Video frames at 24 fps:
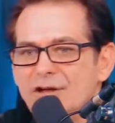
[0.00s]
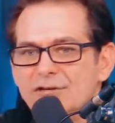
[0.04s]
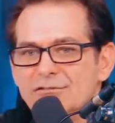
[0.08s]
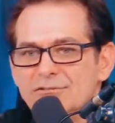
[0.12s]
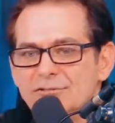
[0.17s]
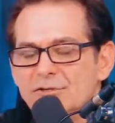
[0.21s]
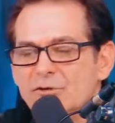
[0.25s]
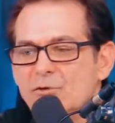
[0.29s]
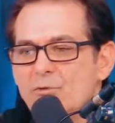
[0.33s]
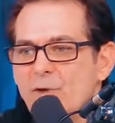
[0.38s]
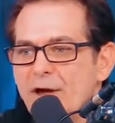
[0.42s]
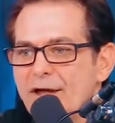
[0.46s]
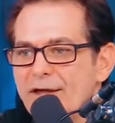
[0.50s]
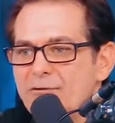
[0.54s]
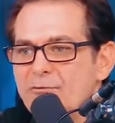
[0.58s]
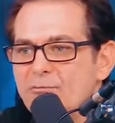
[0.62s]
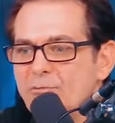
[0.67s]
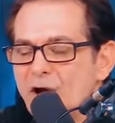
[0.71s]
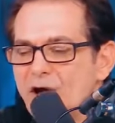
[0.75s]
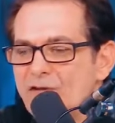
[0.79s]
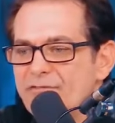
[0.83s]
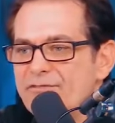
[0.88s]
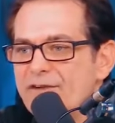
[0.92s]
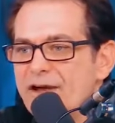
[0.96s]
So the way
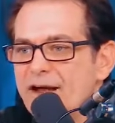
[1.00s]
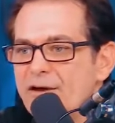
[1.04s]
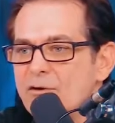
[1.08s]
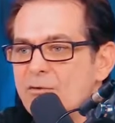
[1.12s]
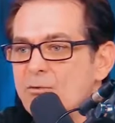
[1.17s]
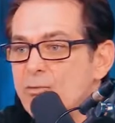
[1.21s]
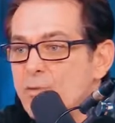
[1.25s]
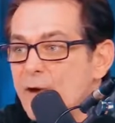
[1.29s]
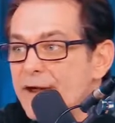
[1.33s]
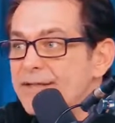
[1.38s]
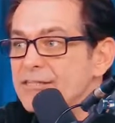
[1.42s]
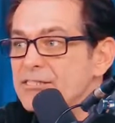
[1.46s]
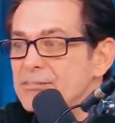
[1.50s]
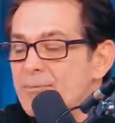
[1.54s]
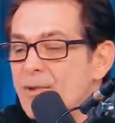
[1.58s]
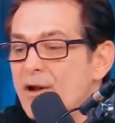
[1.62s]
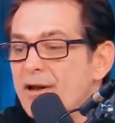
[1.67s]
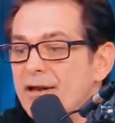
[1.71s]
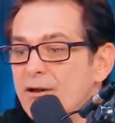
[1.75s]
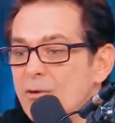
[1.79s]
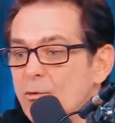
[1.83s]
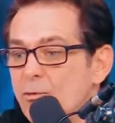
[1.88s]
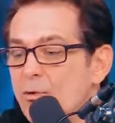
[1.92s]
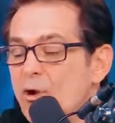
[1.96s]
Ralph Nader raised
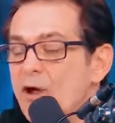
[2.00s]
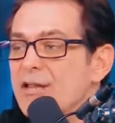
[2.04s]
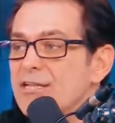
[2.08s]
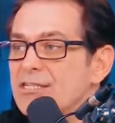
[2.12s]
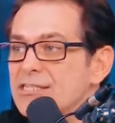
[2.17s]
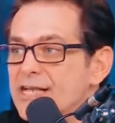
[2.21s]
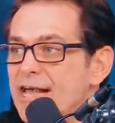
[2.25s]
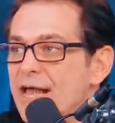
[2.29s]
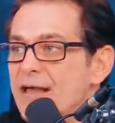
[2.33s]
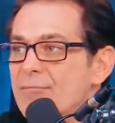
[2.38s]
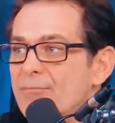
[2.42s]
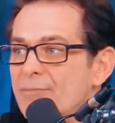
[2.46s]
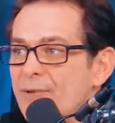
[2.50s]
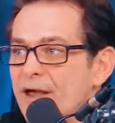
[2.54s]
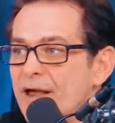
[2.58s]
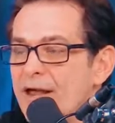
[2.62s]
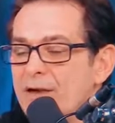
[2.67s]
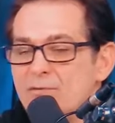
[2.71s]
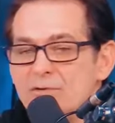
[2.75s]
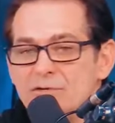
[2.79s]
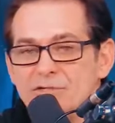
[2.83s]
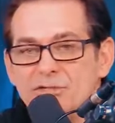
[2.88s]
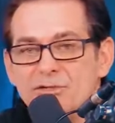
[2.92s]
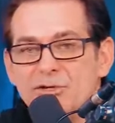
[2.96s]
money to run his
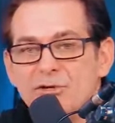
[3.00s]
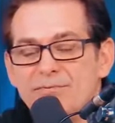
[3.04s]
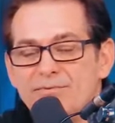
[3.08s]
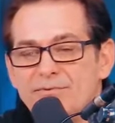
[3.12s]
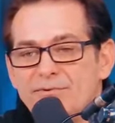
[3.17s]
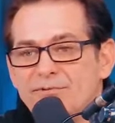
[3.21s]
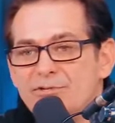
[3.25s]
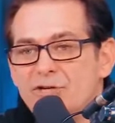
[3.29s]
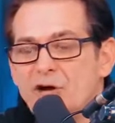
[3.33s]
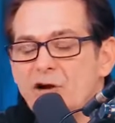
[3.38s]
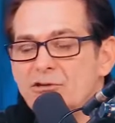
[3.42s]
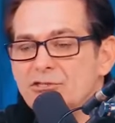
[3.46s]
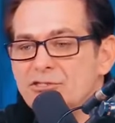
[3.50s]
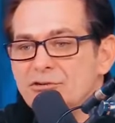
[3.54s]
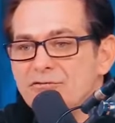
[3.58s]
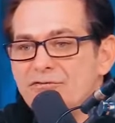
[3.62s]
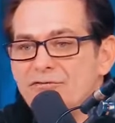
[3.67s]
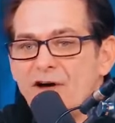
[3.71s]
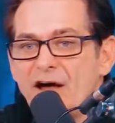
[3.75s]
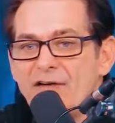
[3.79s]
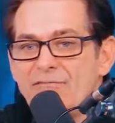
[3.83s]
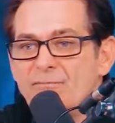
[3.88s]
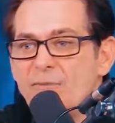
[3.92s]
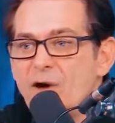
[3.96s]
campaign was you charged you
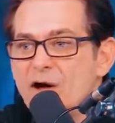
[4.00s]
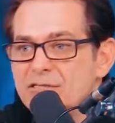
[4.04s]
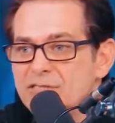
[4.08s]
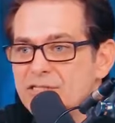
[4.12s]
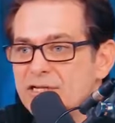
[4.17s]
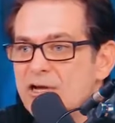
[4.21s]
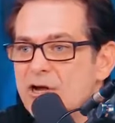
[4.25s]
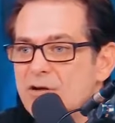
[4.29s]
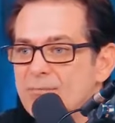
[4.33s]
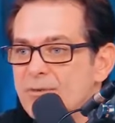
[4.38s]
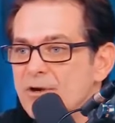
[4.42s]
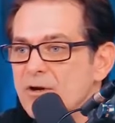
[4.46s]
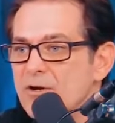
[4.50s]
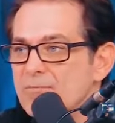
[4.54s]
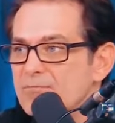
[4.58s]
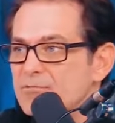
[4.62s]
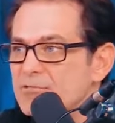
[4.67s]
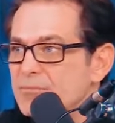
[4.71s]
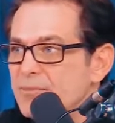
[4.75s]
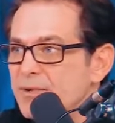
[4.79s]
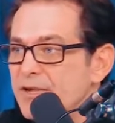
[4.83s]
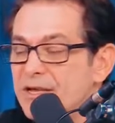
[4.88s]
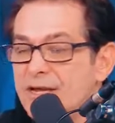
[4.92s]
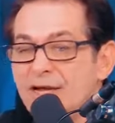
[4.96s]
$5 to come hear him
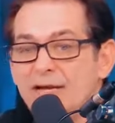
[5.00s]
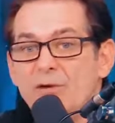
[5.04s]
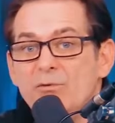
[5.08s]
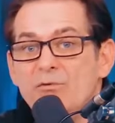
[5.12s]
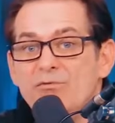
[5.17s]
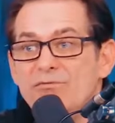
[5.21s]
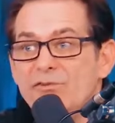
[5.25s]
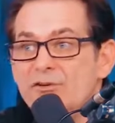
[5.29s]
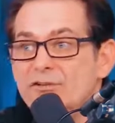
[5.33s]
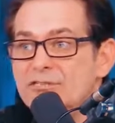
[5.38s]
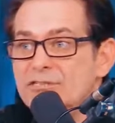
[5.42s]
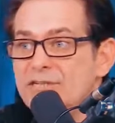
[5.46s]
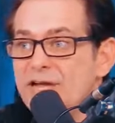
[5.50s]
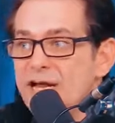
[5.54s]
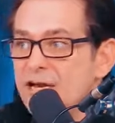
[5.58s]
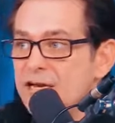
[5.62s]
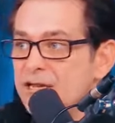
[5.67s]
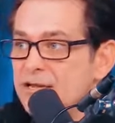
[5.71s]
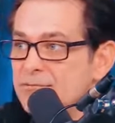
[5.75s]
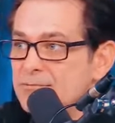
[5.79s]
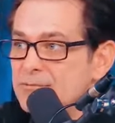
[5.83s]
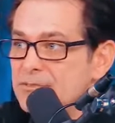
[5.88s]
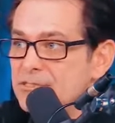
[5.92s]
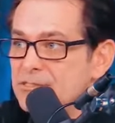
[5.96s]
speak, and he would fill
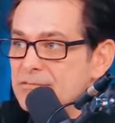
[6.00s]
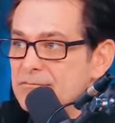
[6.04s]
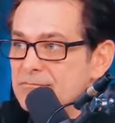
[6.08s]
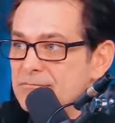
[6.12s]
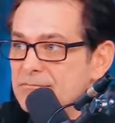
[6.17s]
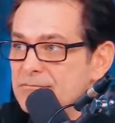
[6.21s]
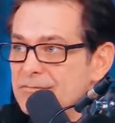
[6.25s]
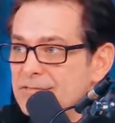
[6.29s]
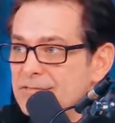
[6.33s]
stadiums.